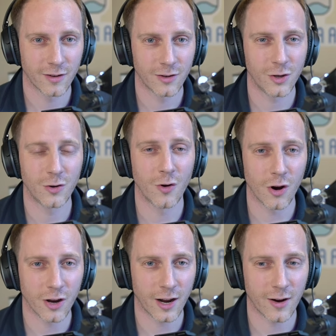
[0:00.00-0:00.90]
You're not
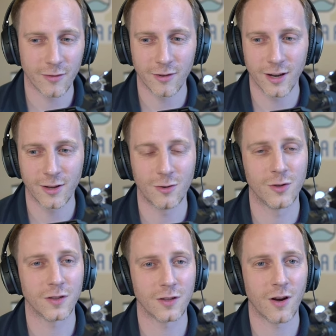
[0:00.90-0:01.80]
cut out for it. You
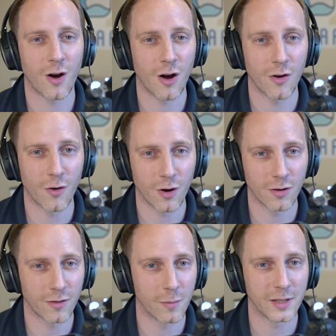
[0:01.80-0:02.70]
just are not
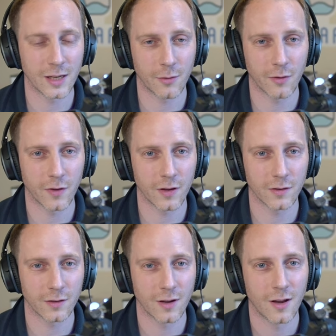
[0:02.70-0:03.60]
the material for this."